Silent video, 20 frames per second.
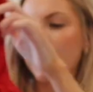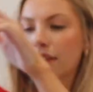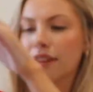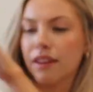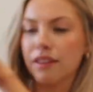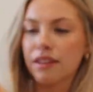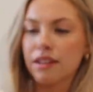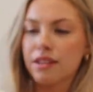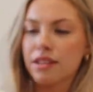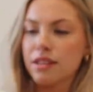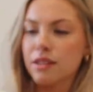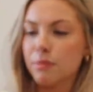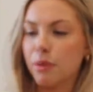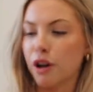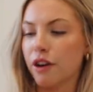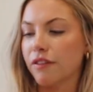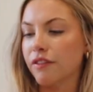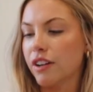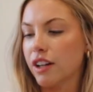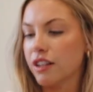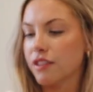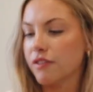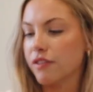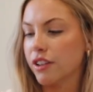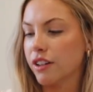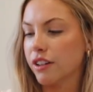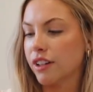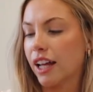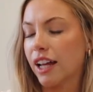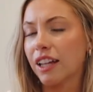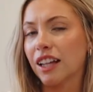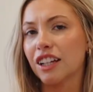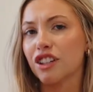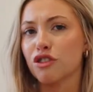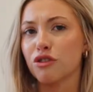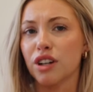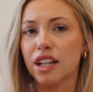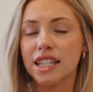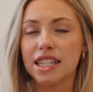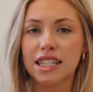think this is perfect for like
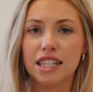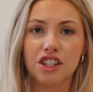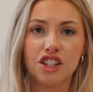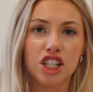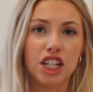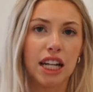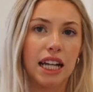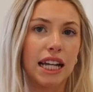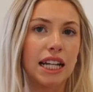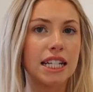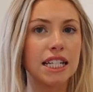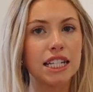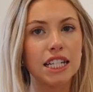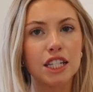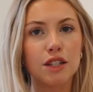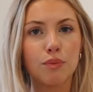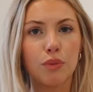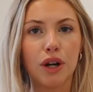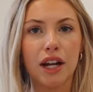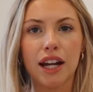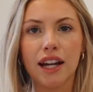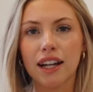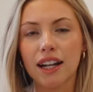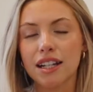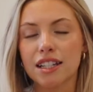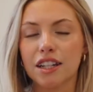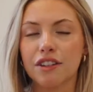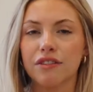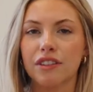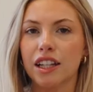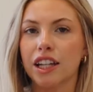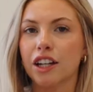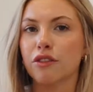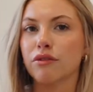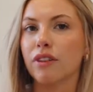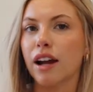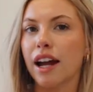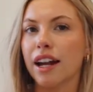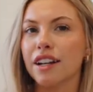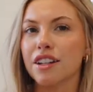transitioning into spring because I feel like
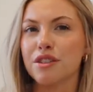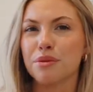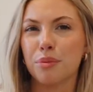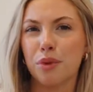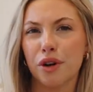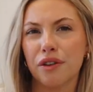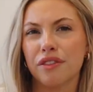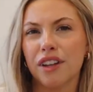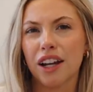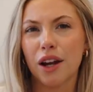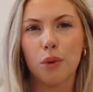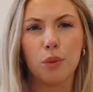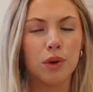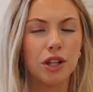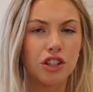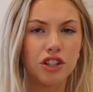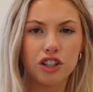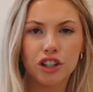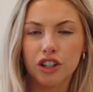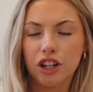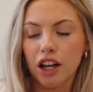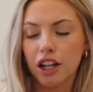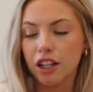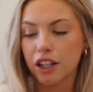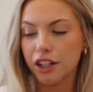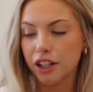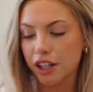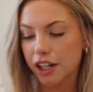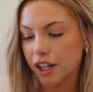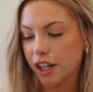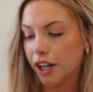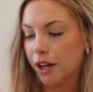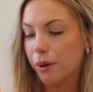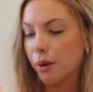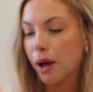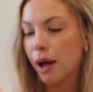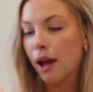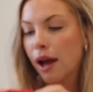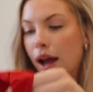red is more of like a winter color, you know.